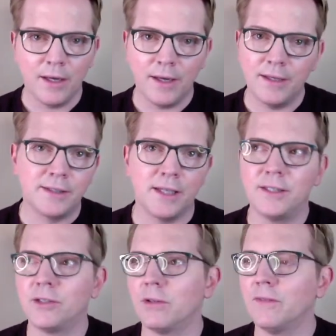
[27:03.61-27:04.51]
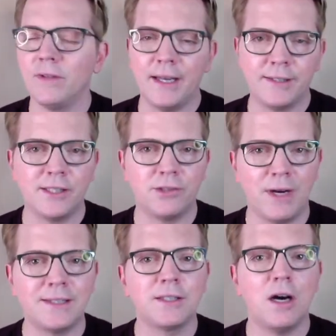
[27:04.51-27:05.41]
It's it's sort of like
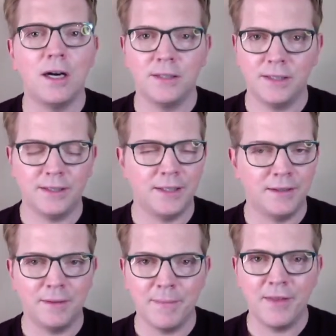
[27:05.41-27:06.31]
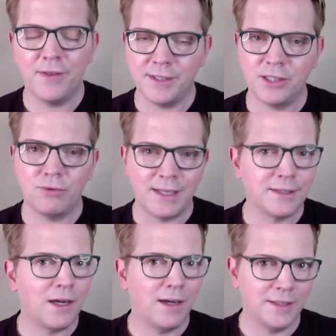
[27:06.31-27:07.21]
stress causes the myth that stress
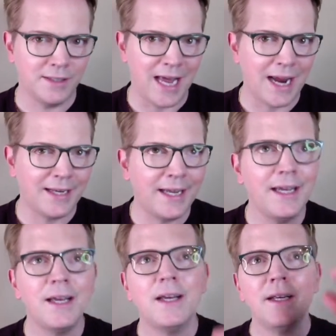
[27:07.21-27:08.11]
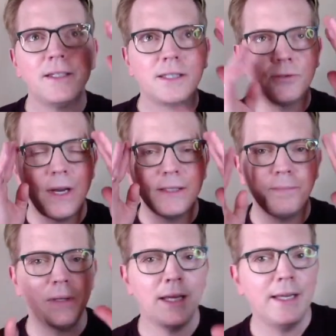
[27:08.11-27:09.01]
causes acne. Stress
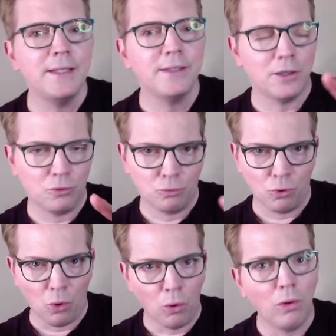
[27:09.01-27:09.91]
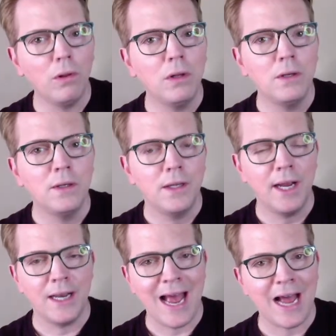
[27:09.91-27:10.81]
plays a role
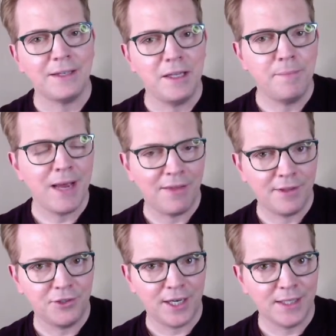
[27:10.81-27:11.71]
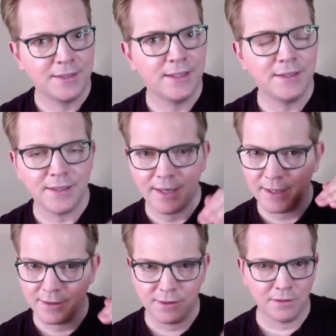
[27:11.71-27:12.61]
in acne pathogenesis. It
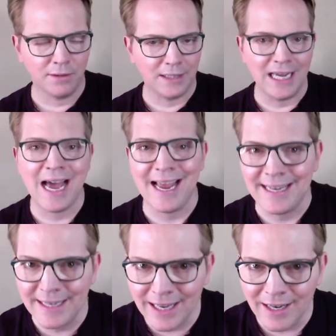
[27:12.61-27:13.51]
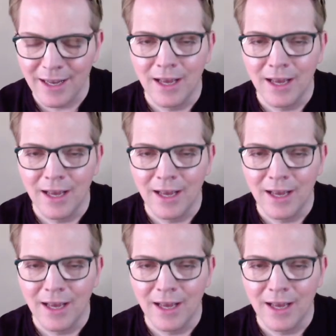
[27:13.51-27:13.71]
can certainly heighten it.